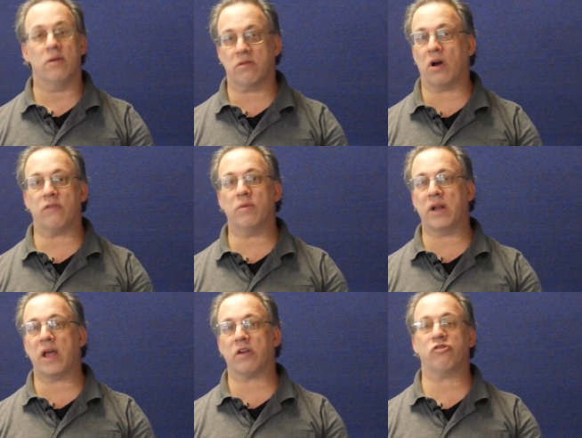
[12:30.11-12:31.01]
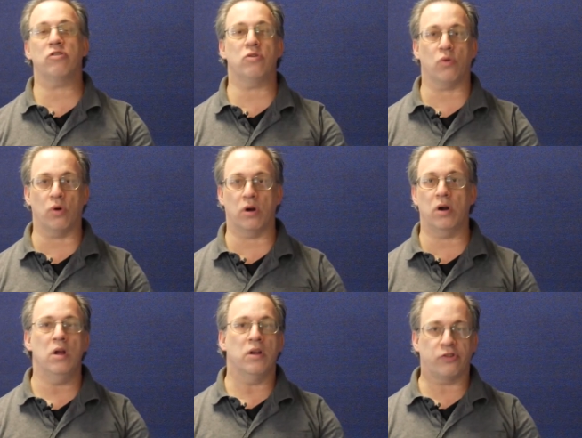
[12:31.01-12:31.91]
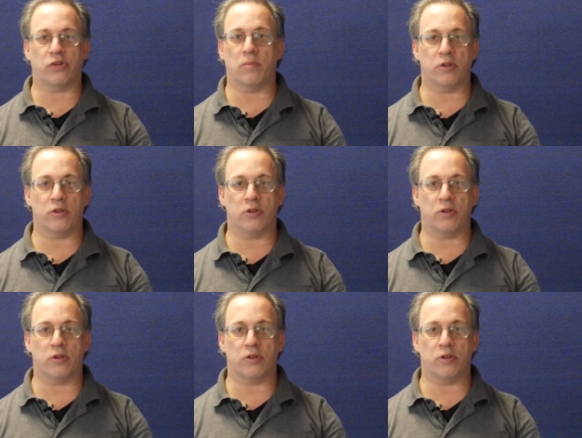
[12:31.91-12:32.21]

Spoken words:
government action or some